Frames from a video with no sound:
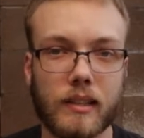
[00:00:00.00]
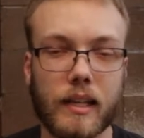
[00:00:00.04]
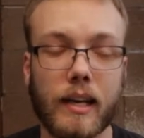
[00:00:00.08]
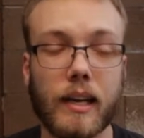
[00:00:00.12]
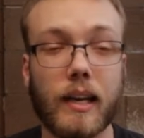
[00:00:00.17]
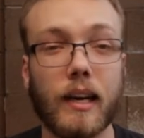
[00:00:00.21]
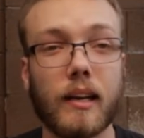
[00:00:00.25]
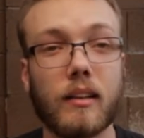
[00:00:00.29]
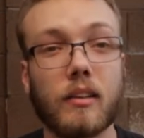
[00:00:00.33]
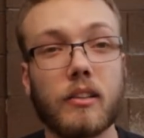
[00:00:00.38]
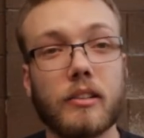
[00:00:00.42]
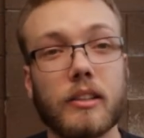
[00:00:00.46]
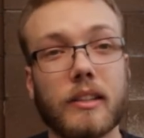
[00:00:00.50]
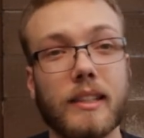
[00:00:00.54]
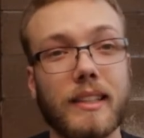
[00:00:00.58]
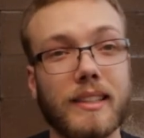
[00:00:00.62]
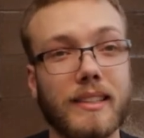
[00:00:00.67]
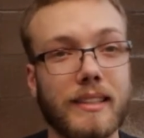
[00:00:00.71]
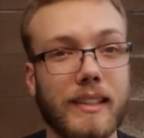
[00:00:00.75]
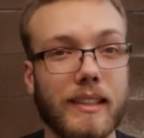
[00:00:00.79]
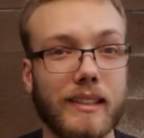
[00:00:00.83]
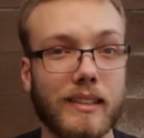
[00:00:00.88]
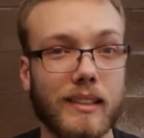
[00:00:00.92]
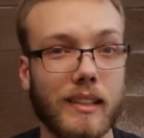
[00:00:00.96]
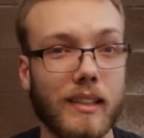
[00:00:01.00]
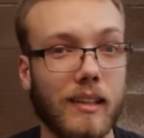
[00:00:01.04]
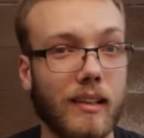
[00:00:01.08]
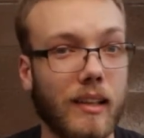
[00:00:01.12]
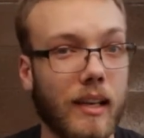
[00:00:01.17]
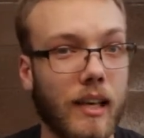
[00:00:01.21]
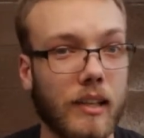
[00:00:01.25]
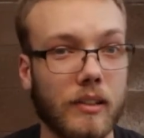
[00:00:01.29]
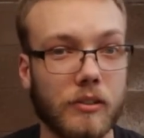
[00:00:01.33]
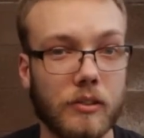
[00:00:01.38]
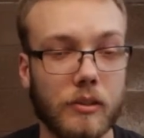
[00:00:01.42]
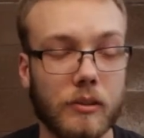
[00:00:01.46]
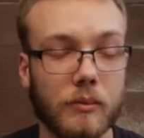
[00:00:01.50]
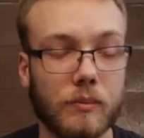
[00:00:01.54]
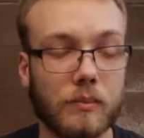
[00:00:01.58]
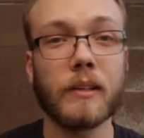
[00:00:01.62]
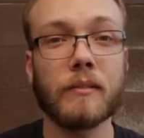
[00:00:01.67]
that I learned these things in the classroom.